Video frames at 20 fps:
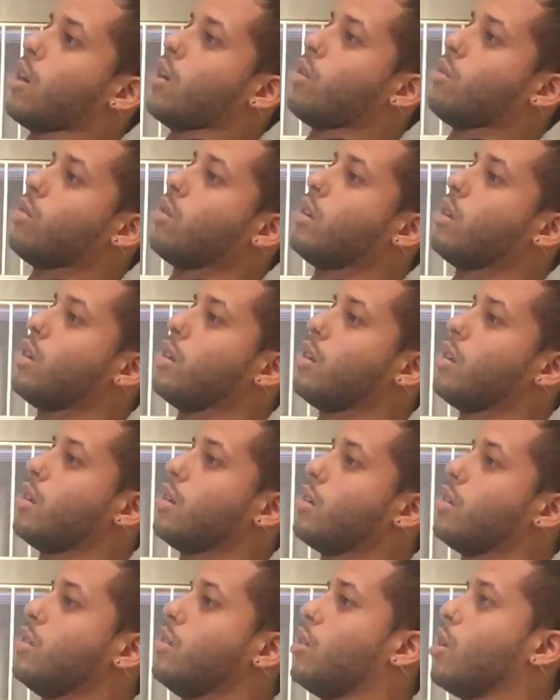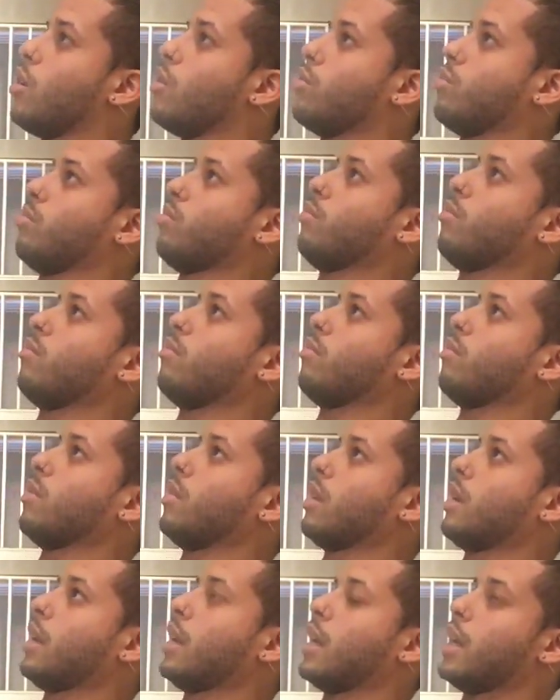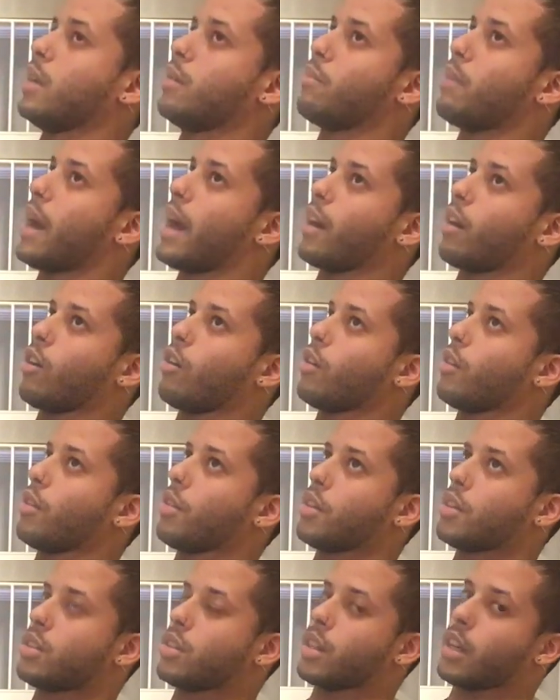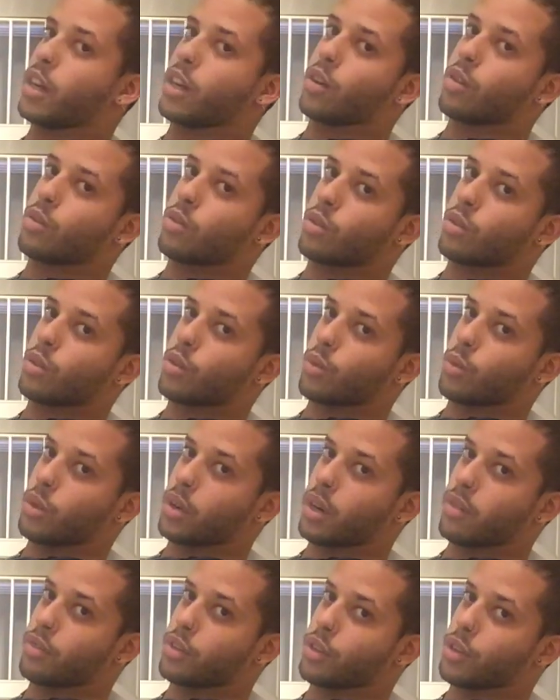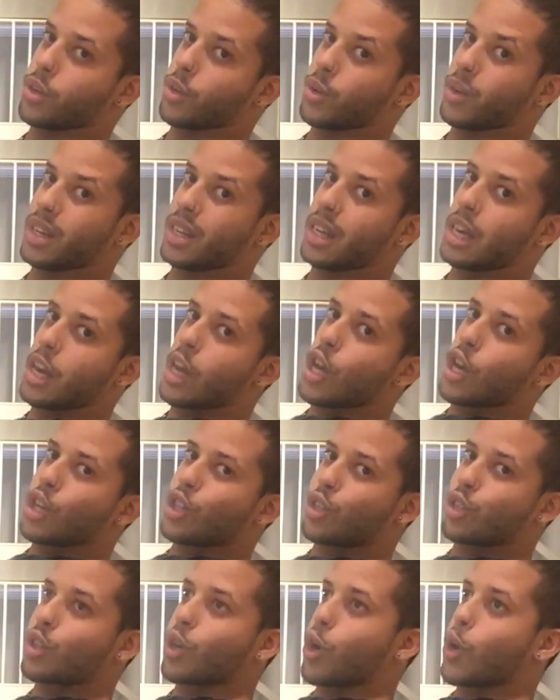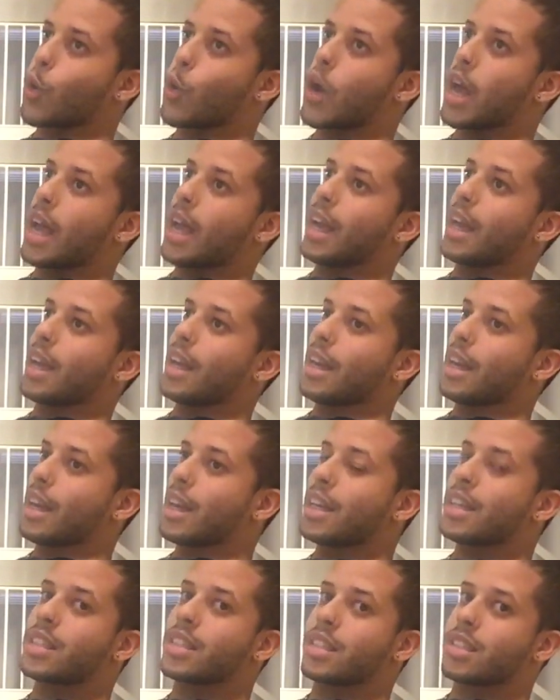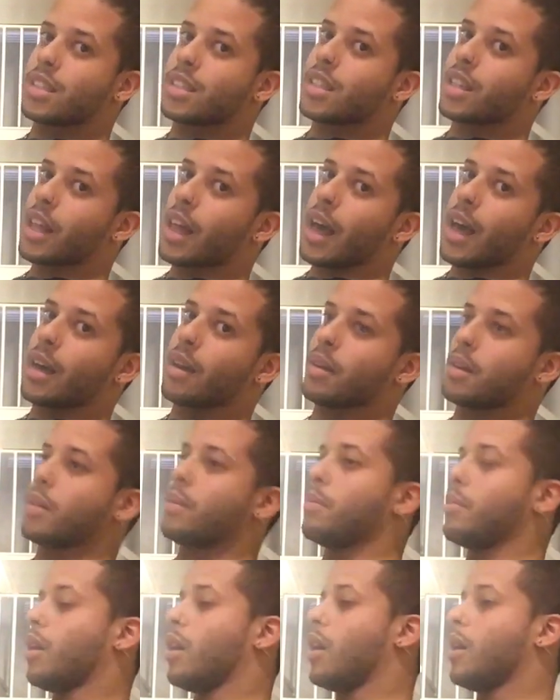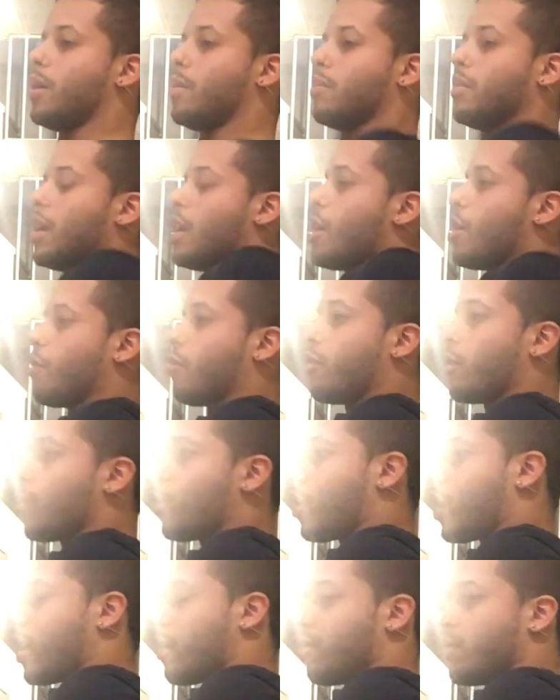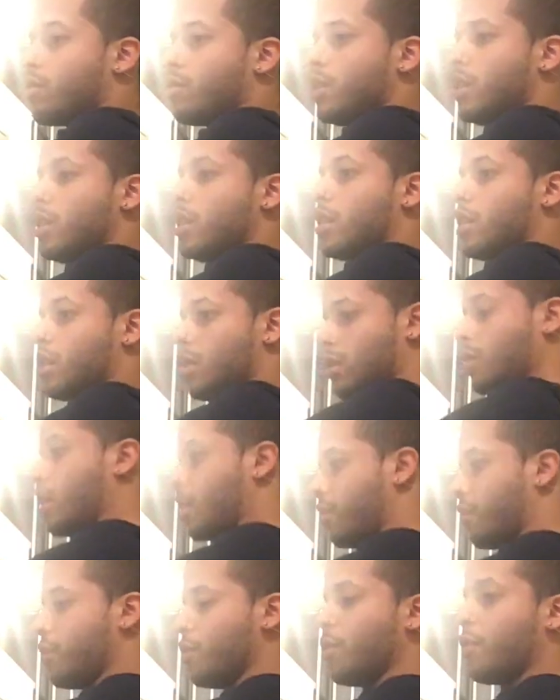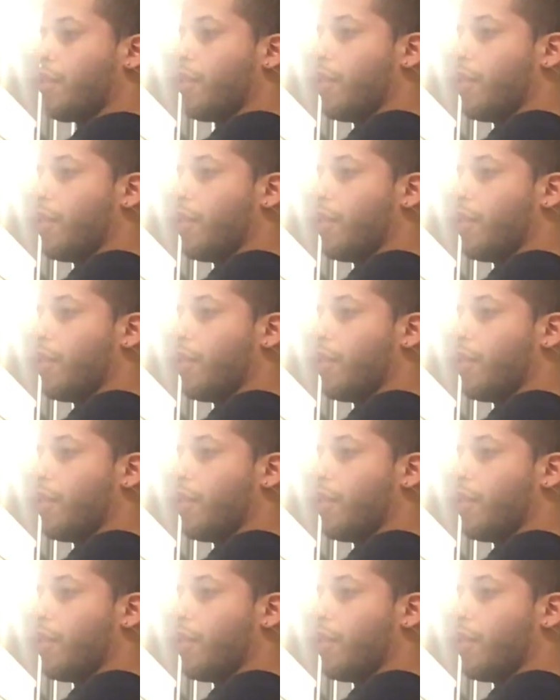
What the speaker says: go, don't lean back on this thing or whatever you're doing. So listen to that. For whatever reason, if you